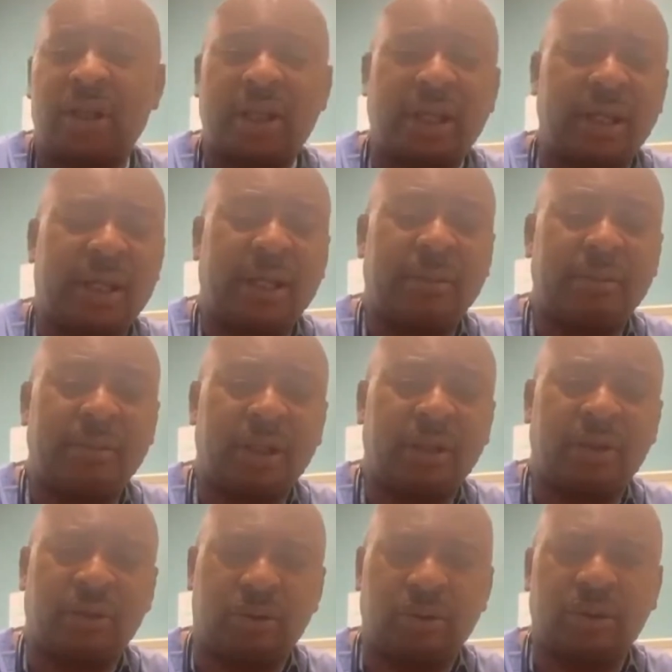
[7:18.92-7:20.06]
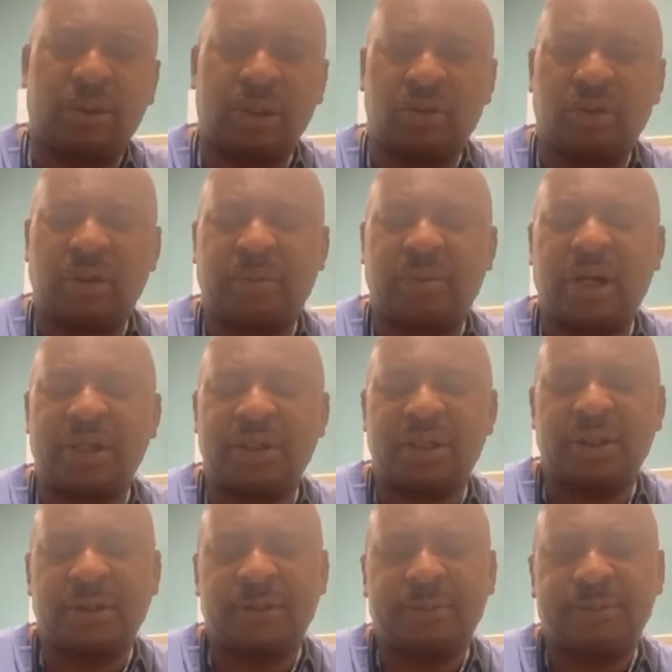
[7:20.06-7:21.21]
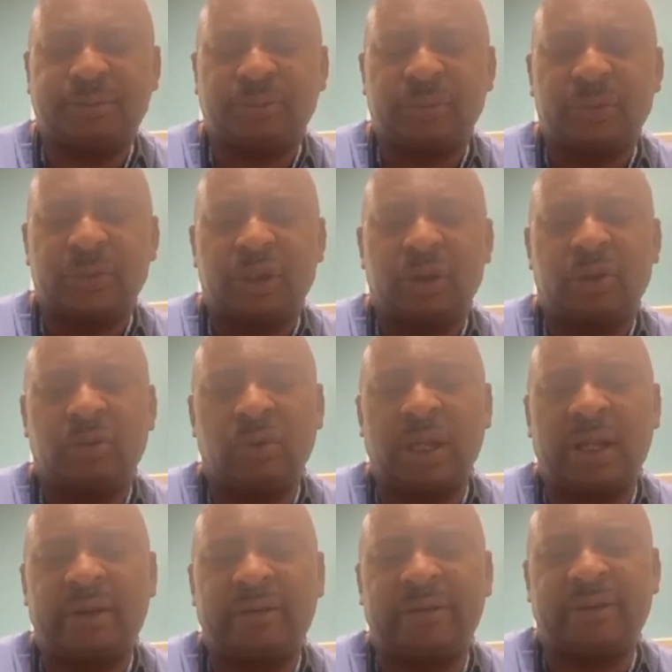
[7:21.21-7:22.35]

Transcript: join there and mingle. Central branches. We